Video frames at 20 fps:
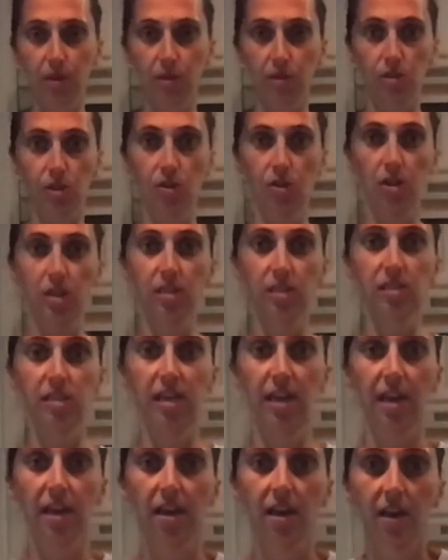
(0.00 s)
So you can
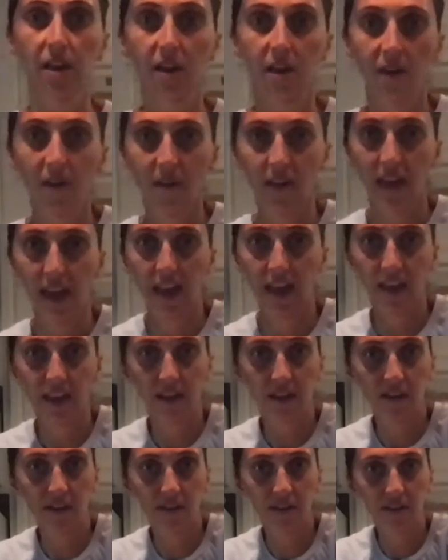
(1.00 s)
see it
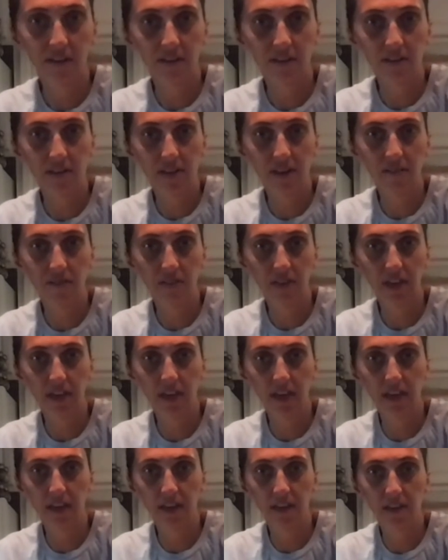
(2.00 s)
definitely
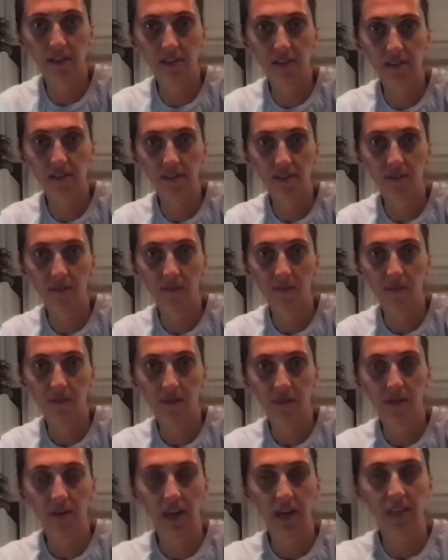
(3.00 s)
is
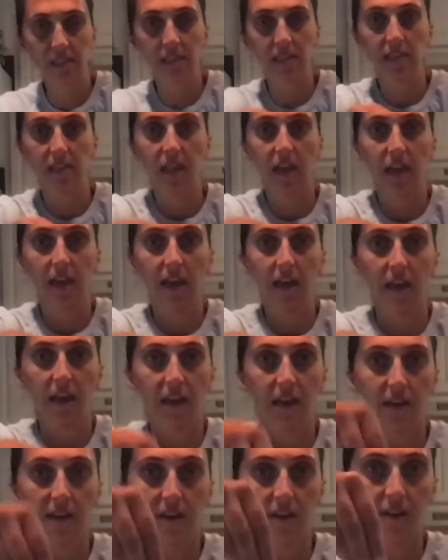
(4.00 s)
nice and light
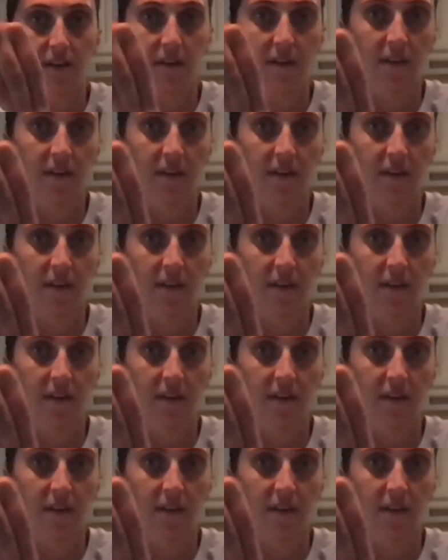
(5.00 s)
and